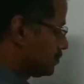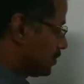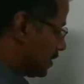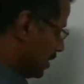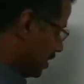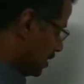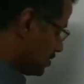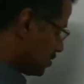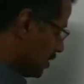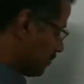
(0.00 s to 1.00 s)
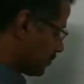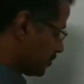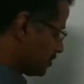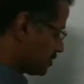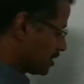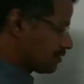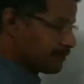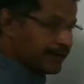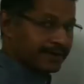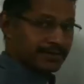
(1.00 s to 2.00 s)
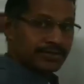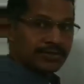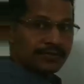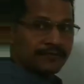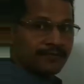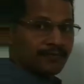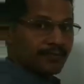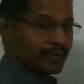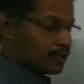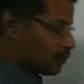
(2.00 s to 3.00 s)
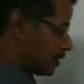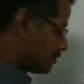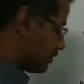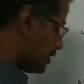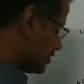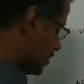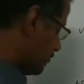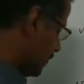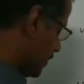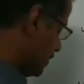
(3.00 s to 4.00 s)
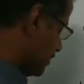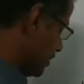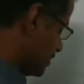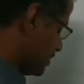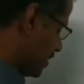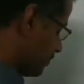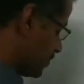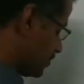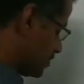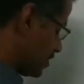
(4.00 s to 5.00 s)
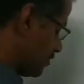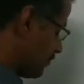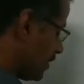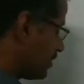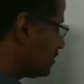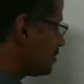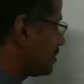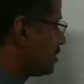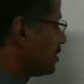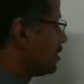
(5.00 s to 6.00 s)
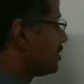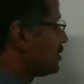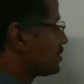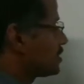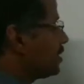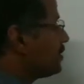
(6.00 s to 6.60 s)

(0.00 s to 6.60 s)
Okay, as he approaches, he finds what does he find? As he approaches, he finds it is